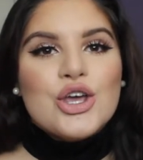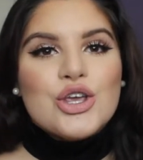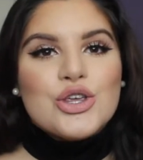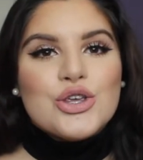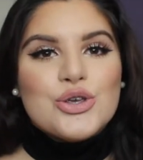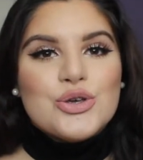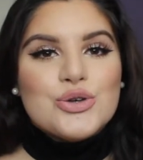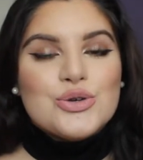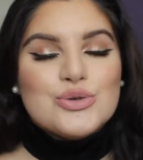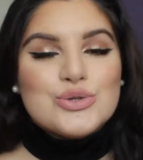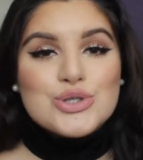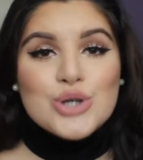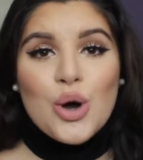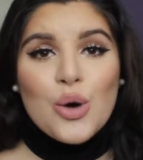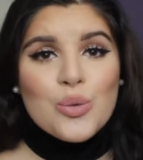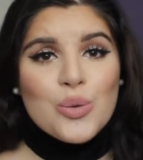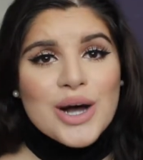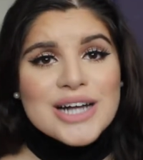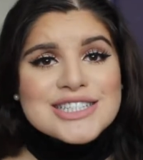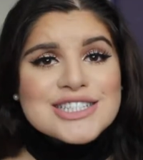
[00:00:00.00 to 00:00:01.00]
you
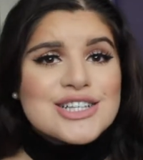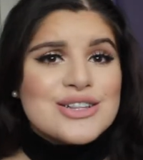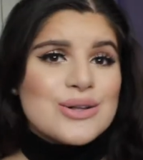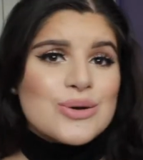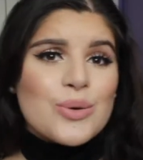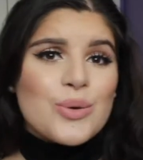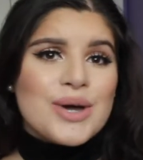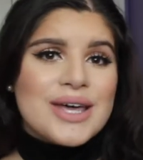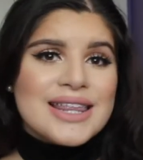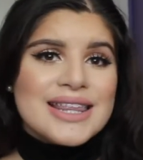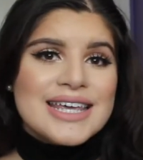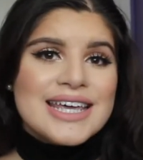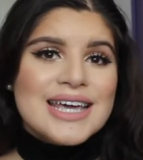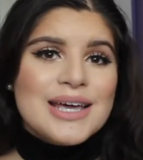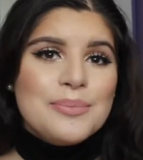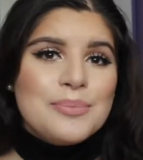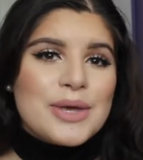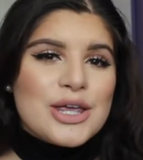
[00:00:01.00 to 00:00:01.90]
don't want to look oily,